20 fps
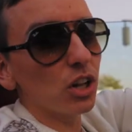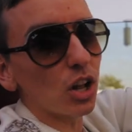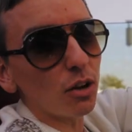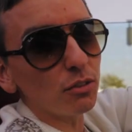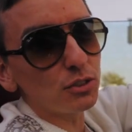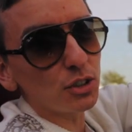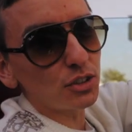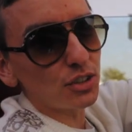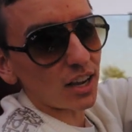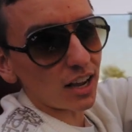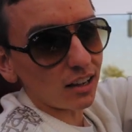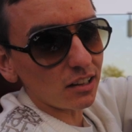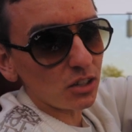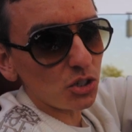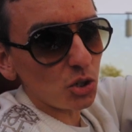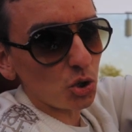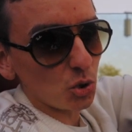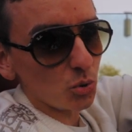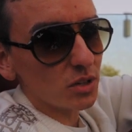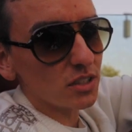love to tell
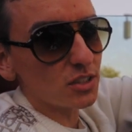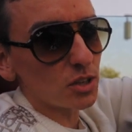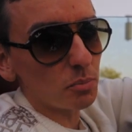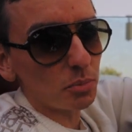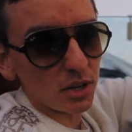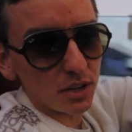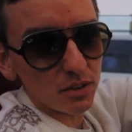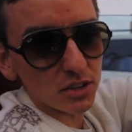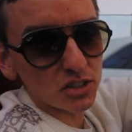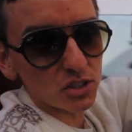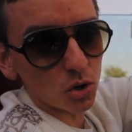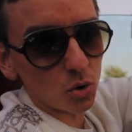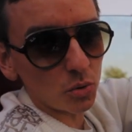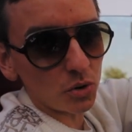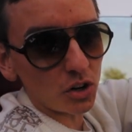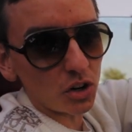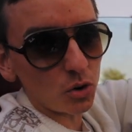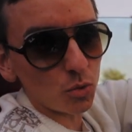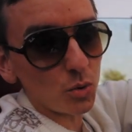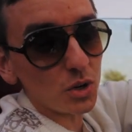you who is the previous owner,